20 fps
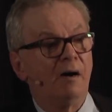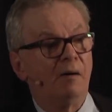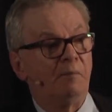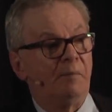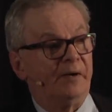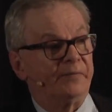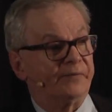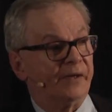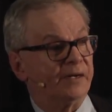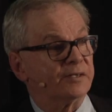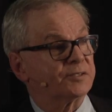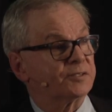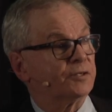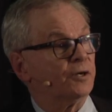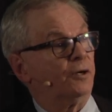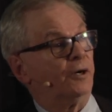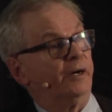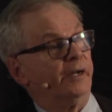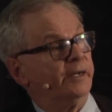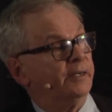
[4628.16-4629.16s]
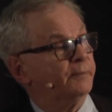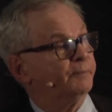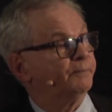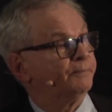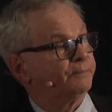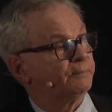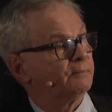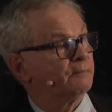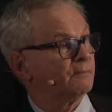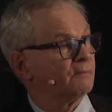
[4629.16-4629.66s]
But their story
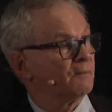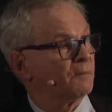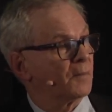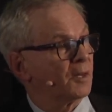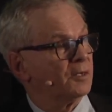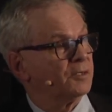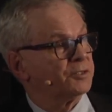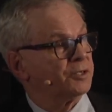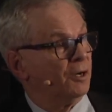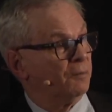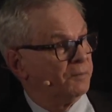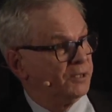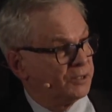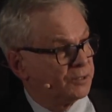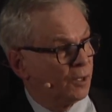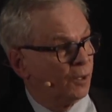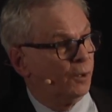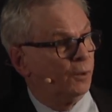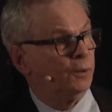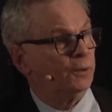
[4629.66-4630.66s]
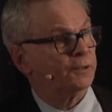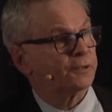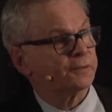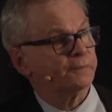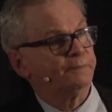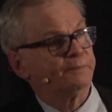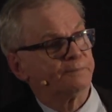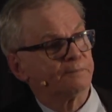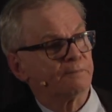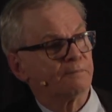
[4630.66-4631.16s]
shall be told
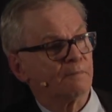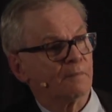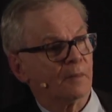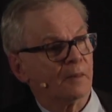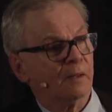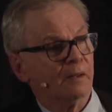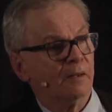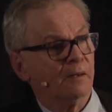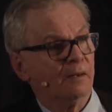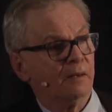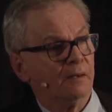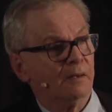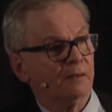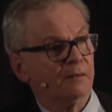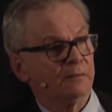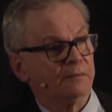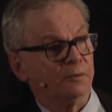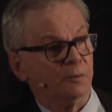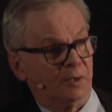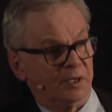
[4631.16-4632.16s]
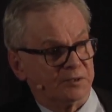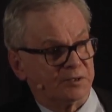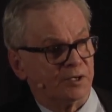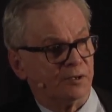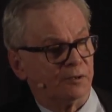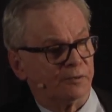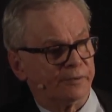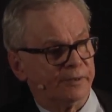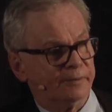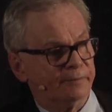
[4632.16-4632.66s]
to our
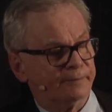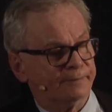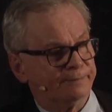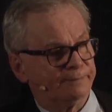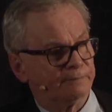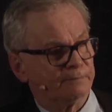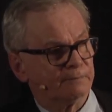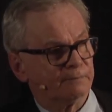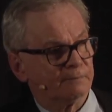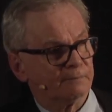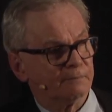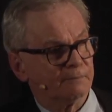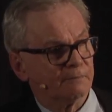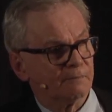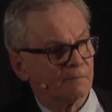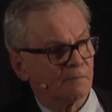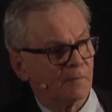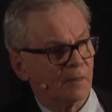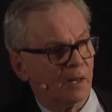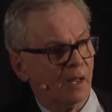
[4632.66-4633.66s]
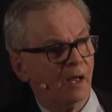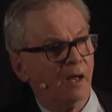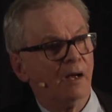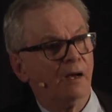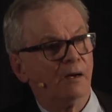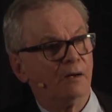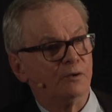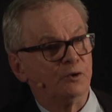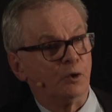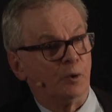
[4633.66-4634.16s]
children,
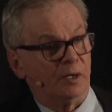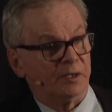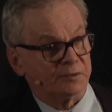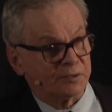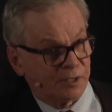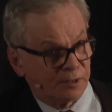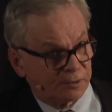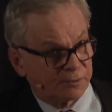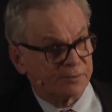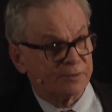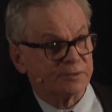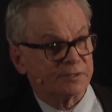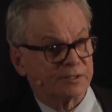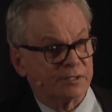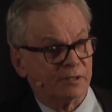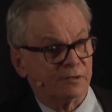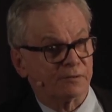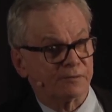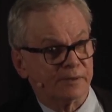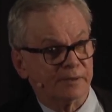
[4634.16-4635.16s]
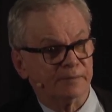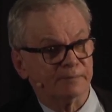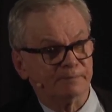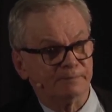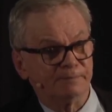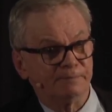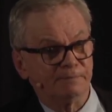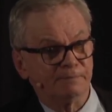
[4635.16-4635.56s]
to our children's children,